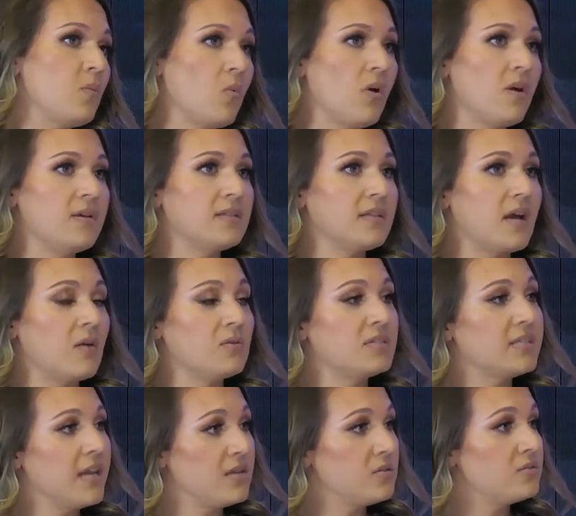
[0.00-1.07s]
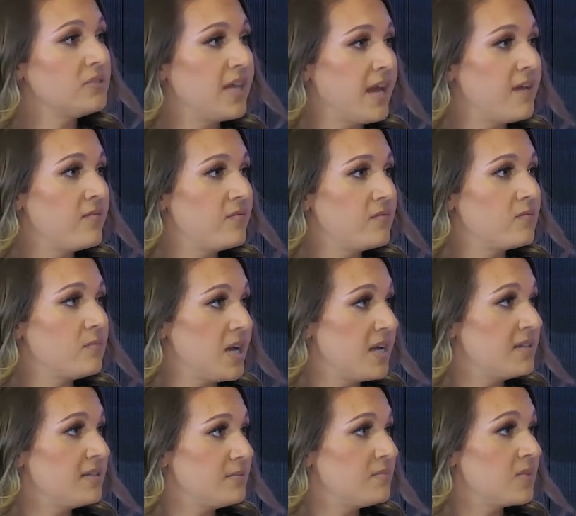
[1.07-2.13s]
was I was scheduled to have my
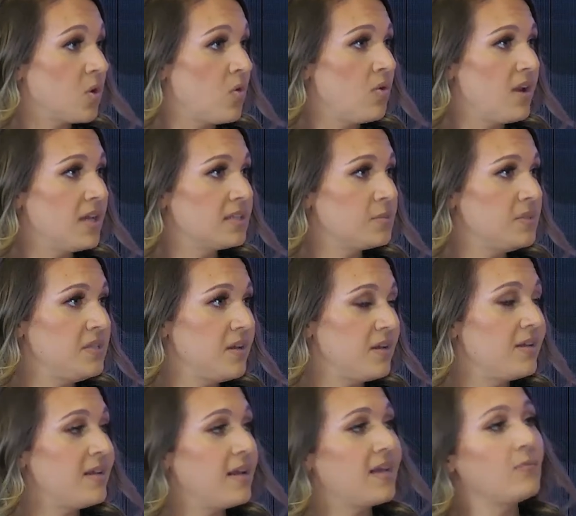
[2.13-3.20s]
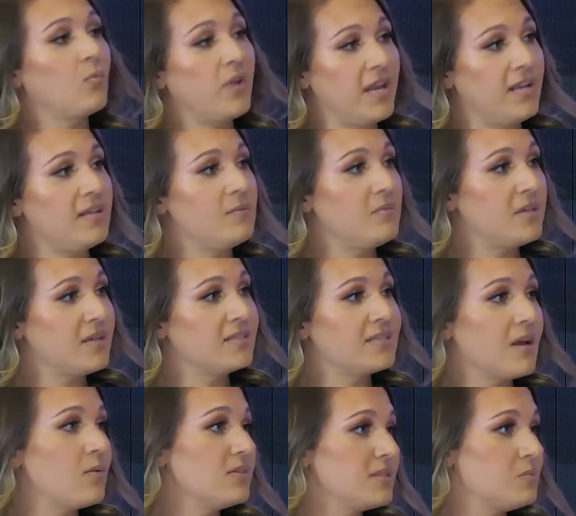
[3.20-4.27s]
colonoscopy done, and I waited because
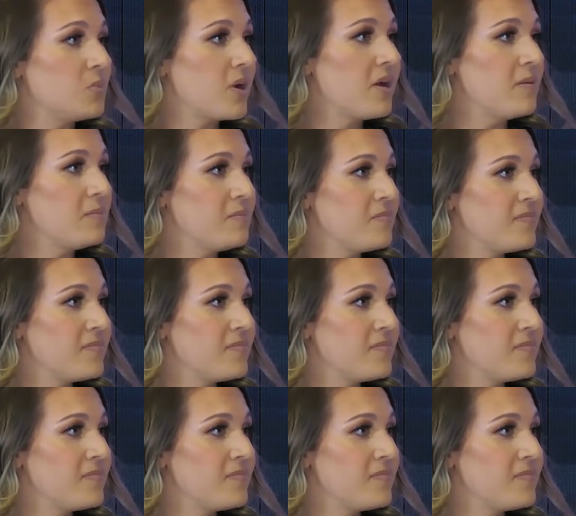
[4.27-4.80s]
I was in prep.